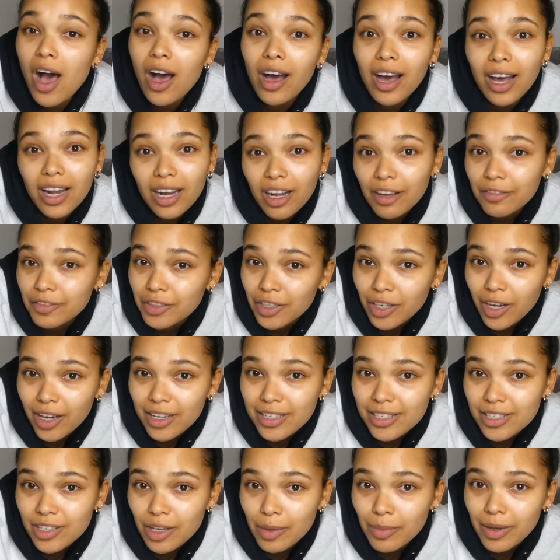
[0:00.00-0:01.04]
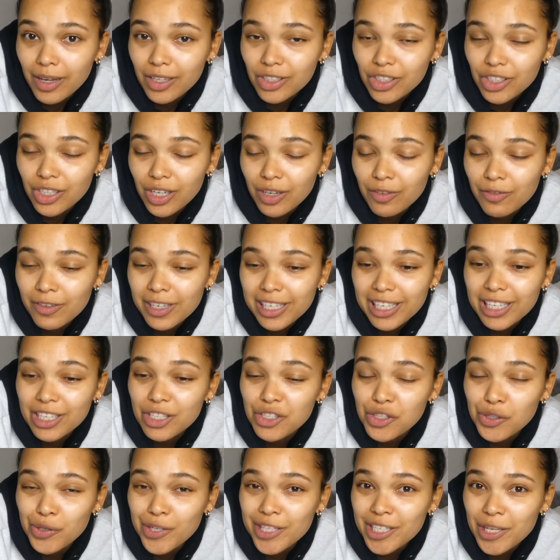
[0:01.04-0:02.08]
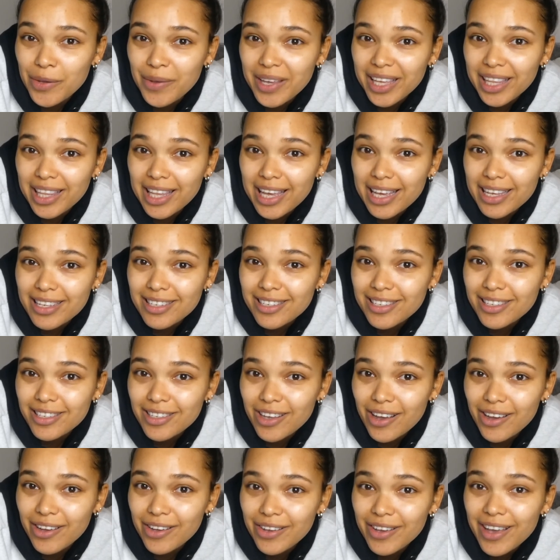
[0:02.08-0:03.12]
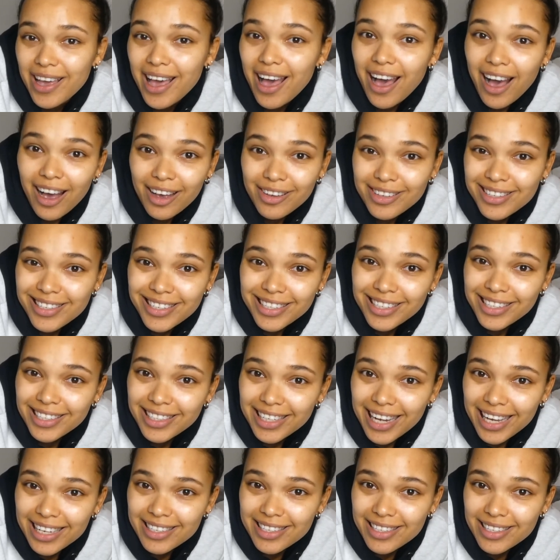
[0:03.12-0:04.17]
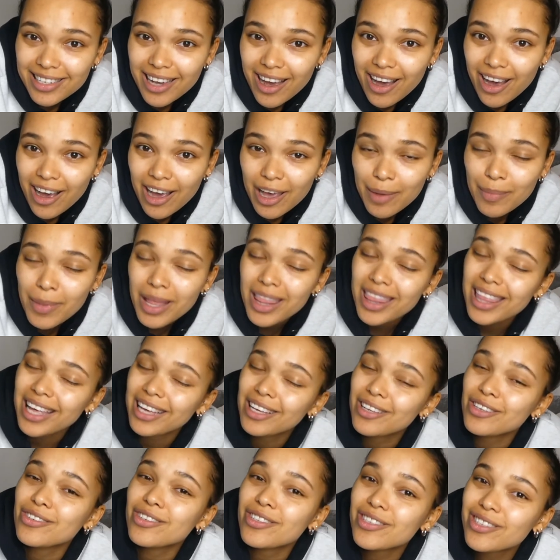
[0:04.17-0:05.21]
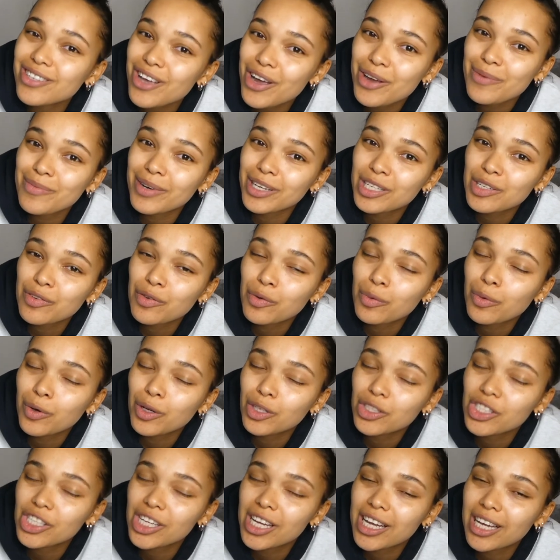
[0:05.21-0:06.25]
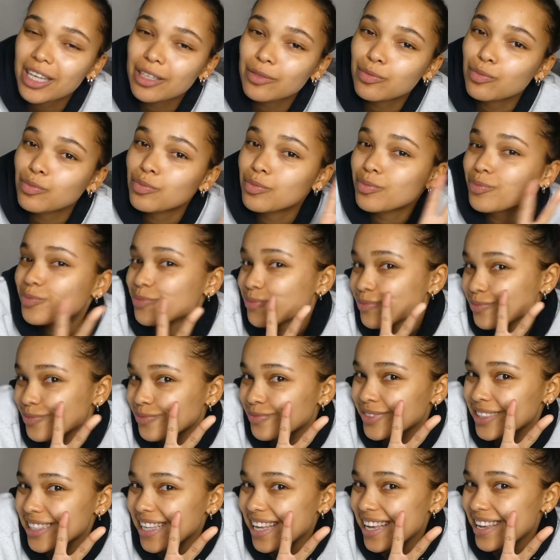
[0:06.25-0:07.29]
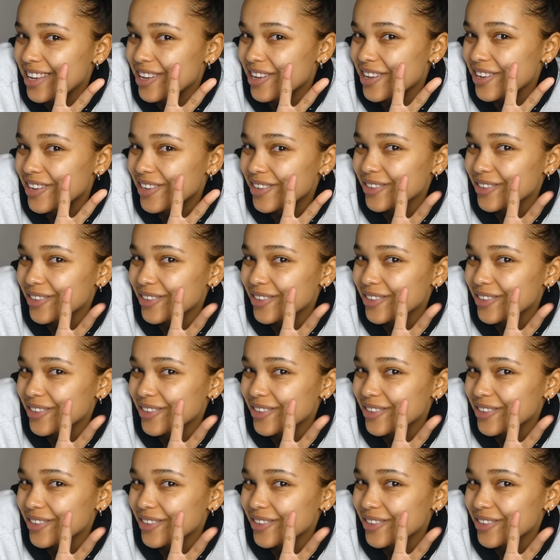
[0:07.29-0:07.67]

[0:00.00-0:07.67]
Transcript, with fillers: I love you guys so much and I really enjoyed doing this, so I'll see you next time. Thank you so much for watching. See you!